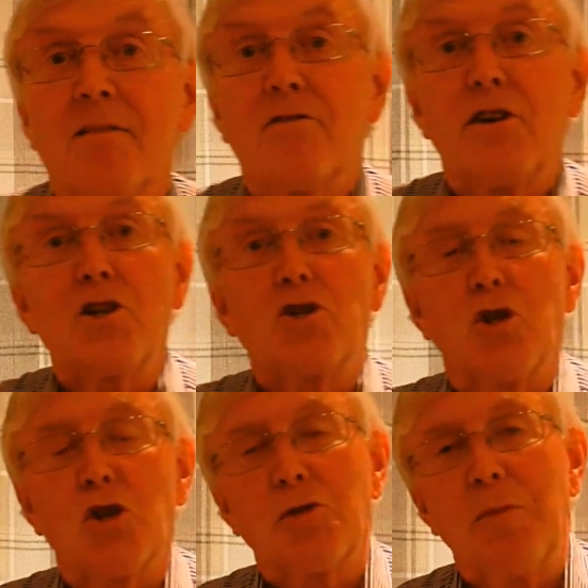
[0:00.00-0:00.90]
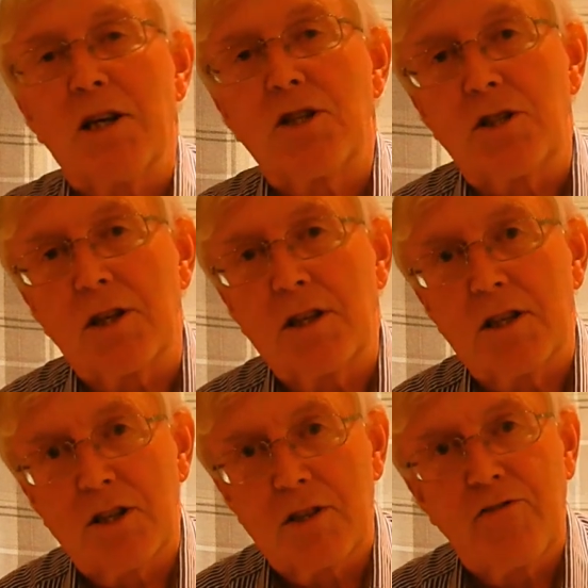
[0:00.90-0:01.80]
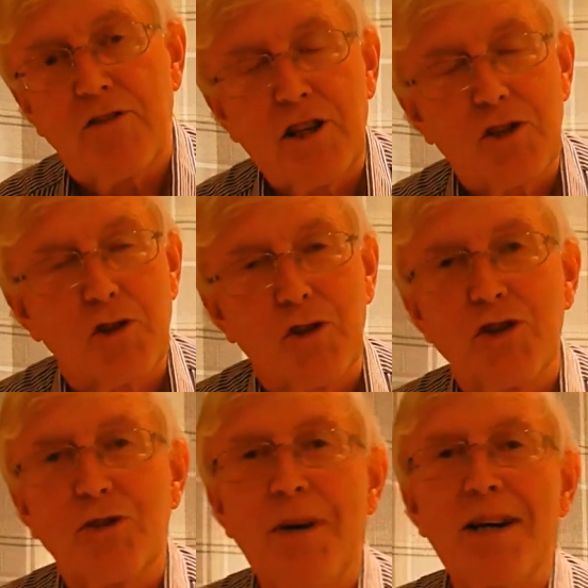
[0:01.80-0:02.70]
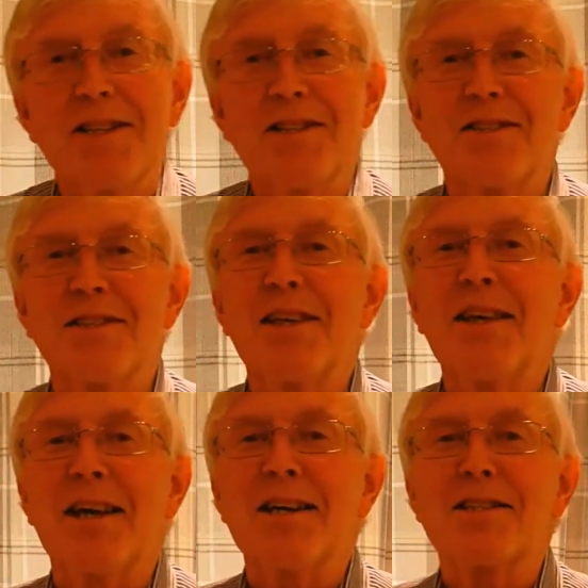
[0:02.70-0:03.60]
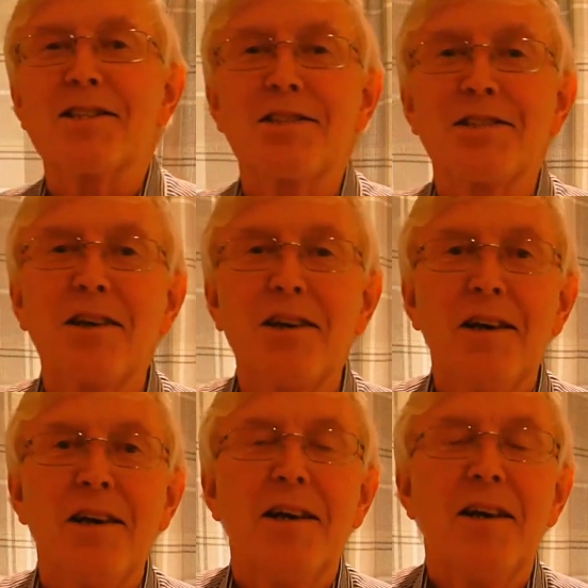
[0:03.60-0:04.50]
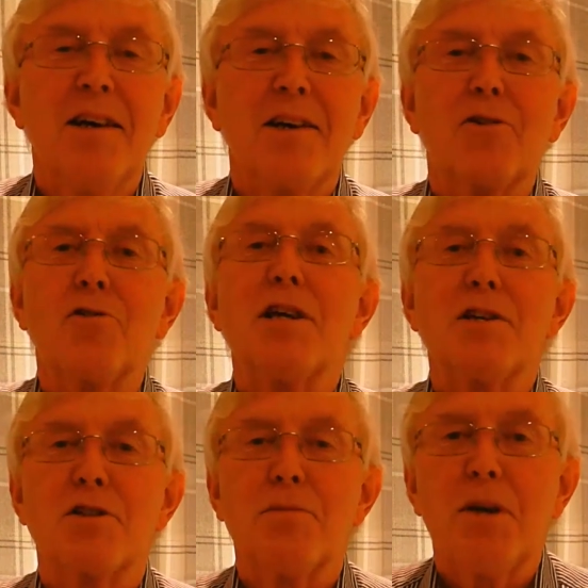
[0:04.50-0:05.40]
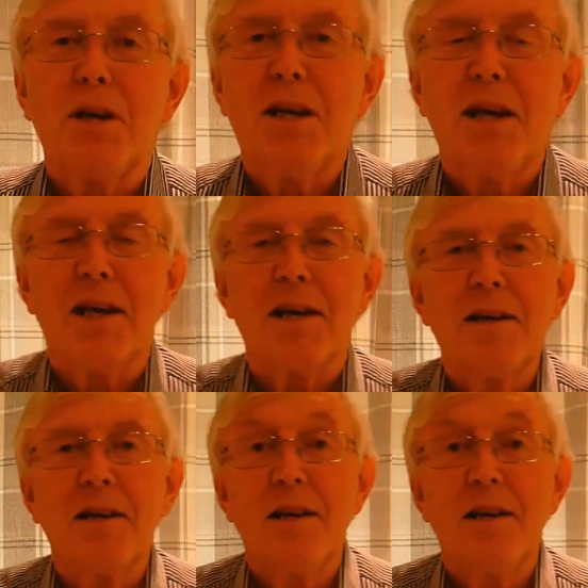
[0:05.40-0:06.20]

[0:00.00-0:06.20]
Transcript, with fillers: Fellow masters, fellow Toastmasters and guests, great to be here.